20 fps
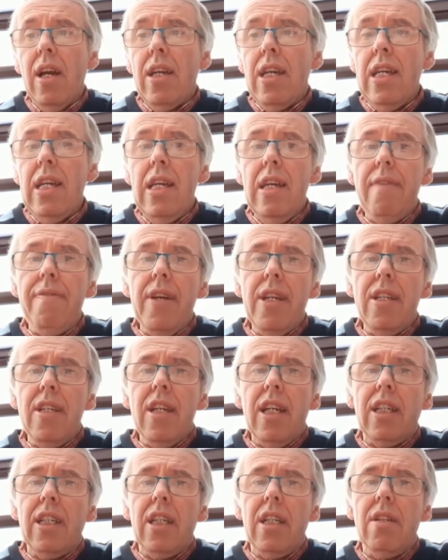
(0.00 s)
Even
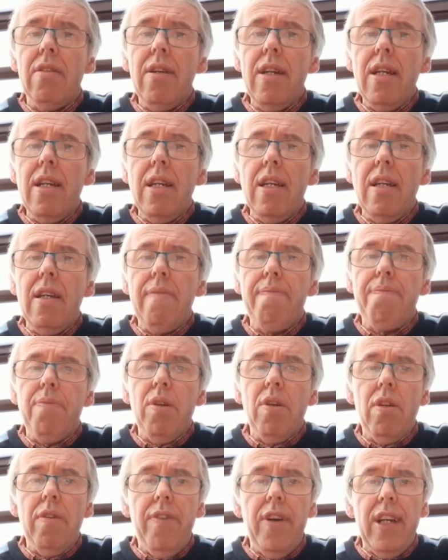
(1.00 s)
the
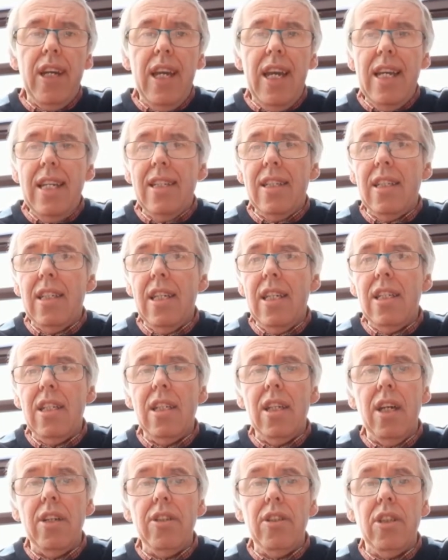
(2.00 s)
cripple forgets his
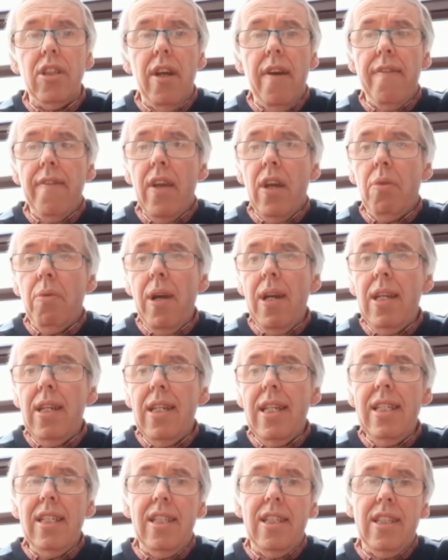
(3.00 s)
hunch when
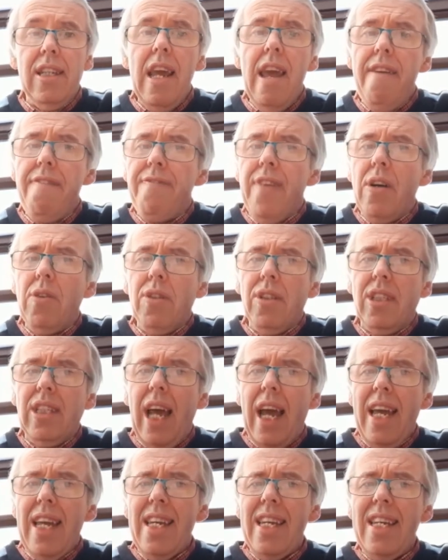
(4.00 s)
he's safe
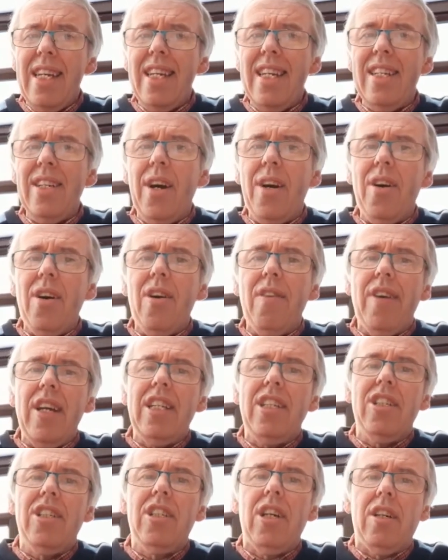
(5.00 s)
outside of a
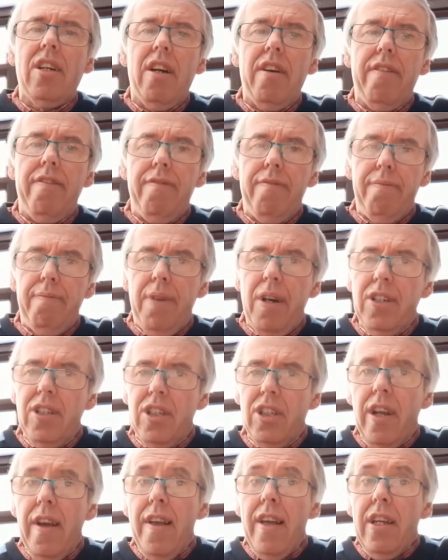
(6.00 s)
jug of
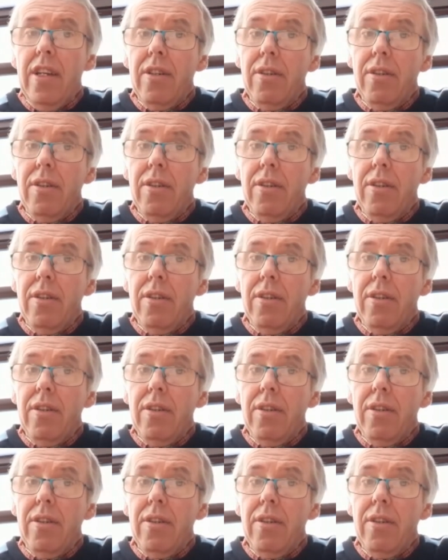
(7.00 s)
punch.